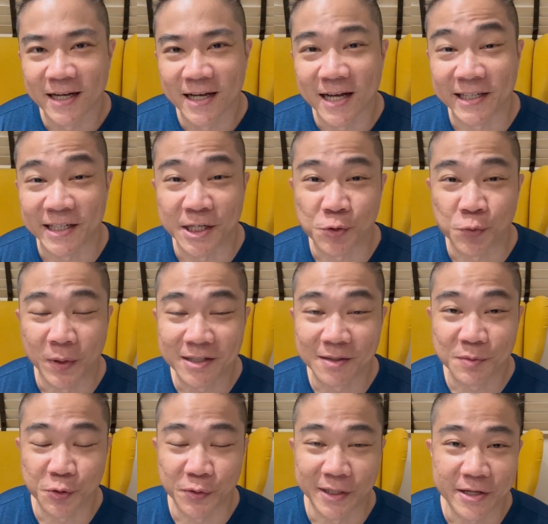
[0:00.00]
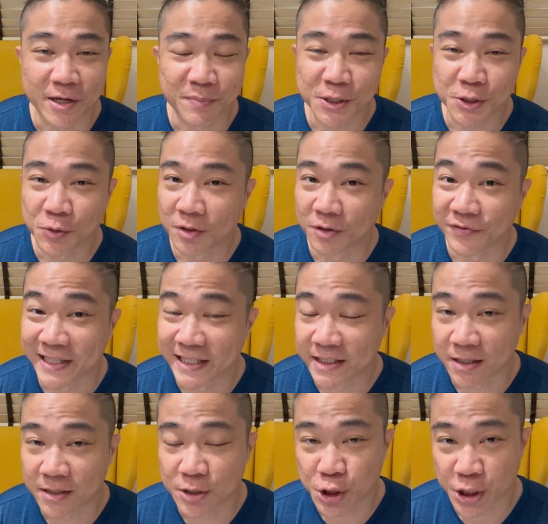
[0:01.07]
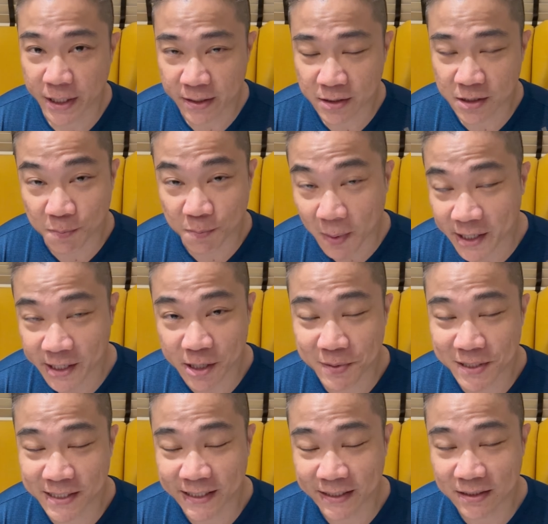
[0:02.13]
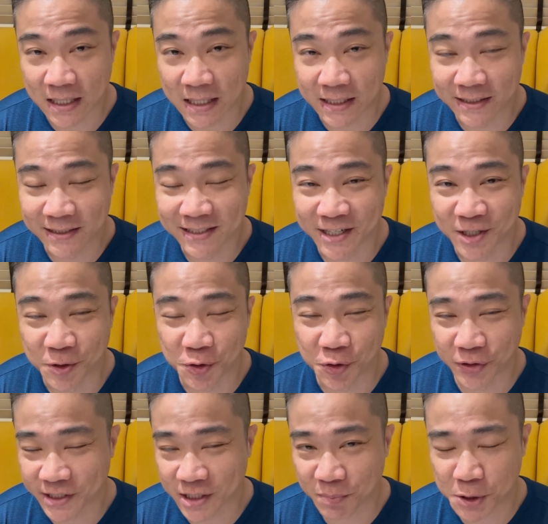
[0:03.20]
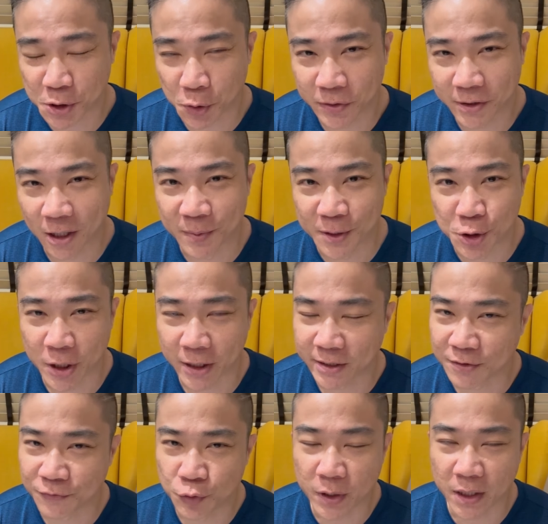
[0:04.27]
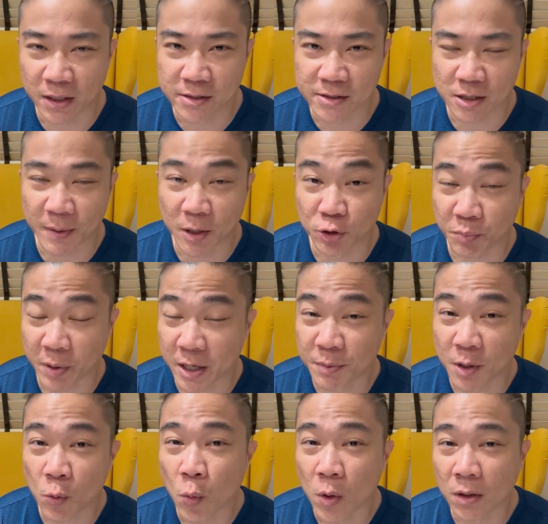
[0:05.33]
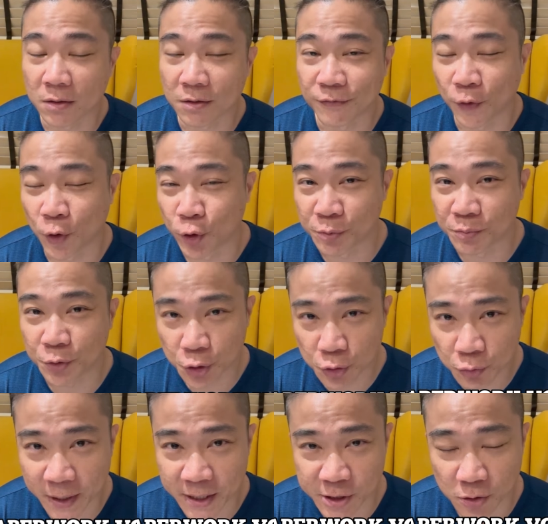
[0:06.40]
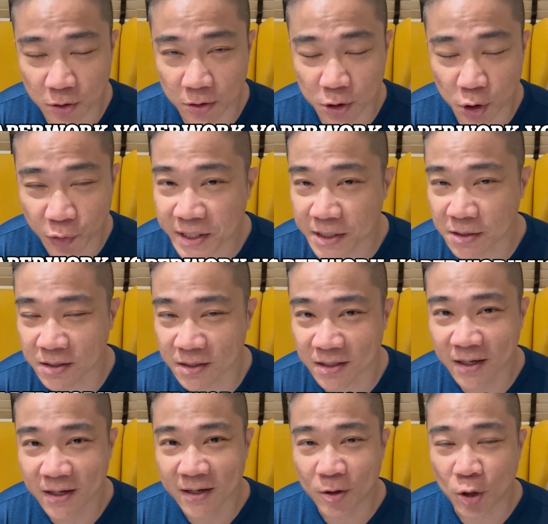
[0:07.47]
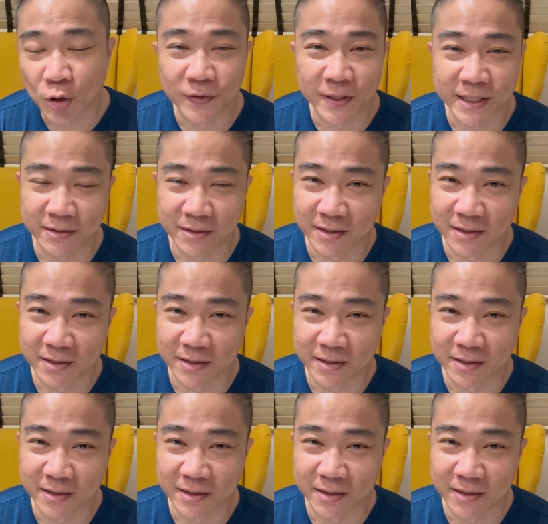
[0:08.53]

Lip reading: Hi guys, welcome to another episode of Nick Tan Chats. My name is Nick Tan, and on today's episode, I'll be chatting with you guys about Paperwork Volume 2 by Scott Creasey over at the